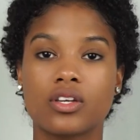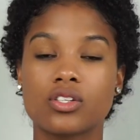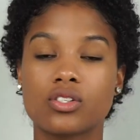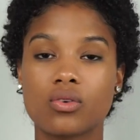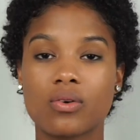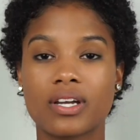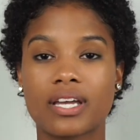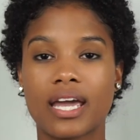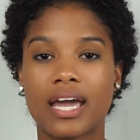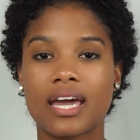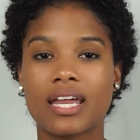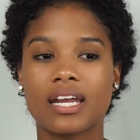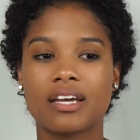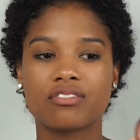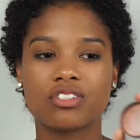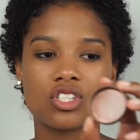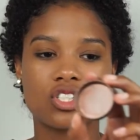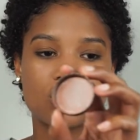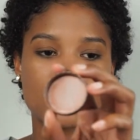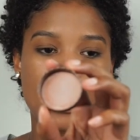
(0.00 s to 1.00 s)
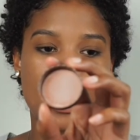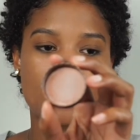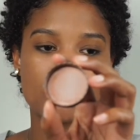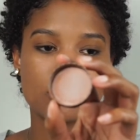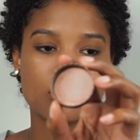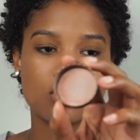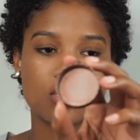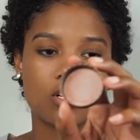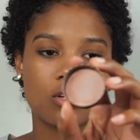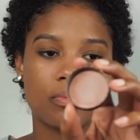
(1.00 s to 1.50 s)
So again, I've just
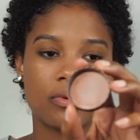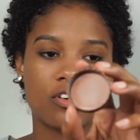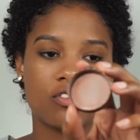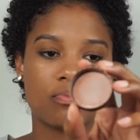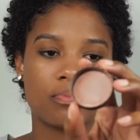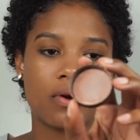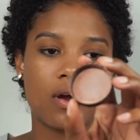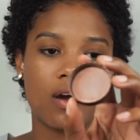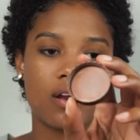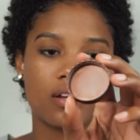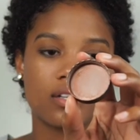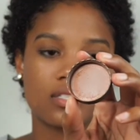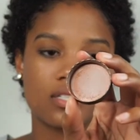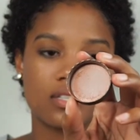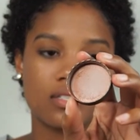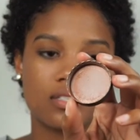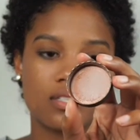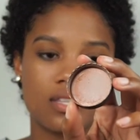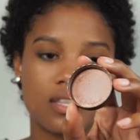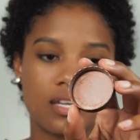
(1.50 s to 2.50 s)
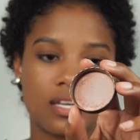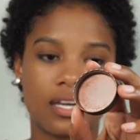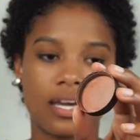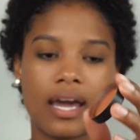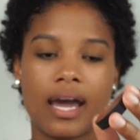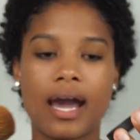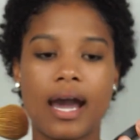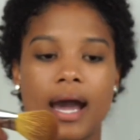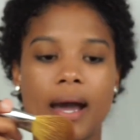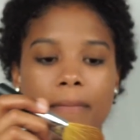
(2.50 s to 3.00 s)
tapped a little bit of product into the
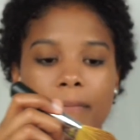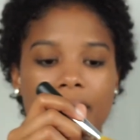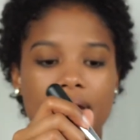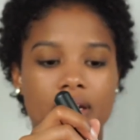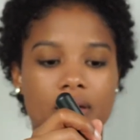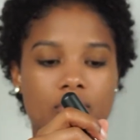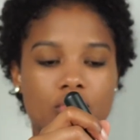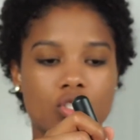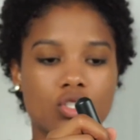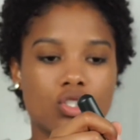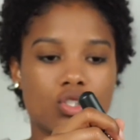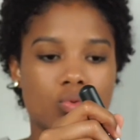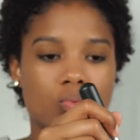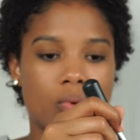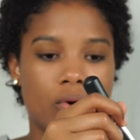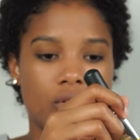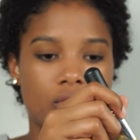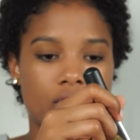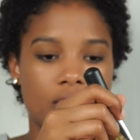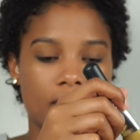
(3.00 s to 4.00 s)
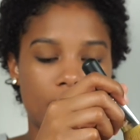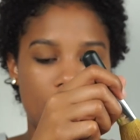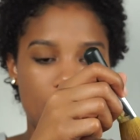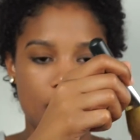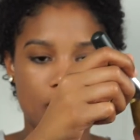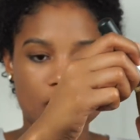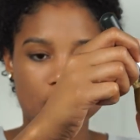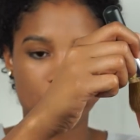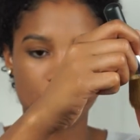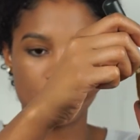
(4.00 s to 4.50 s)
cap and I'm just swirling
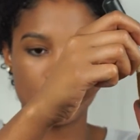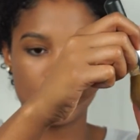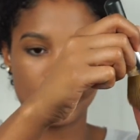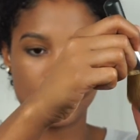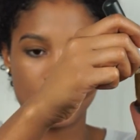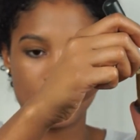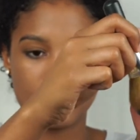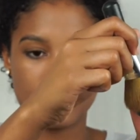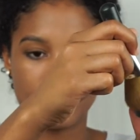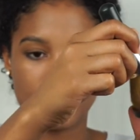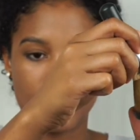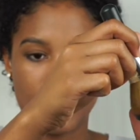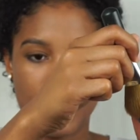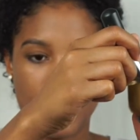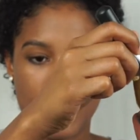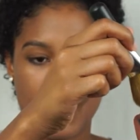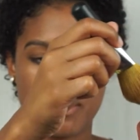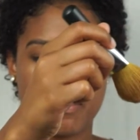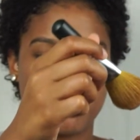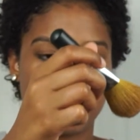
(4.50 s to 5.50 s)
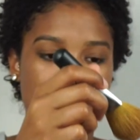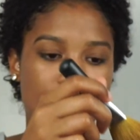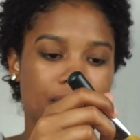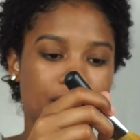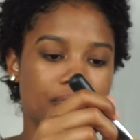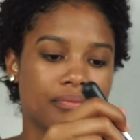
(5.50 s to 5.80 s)
my brush in the cap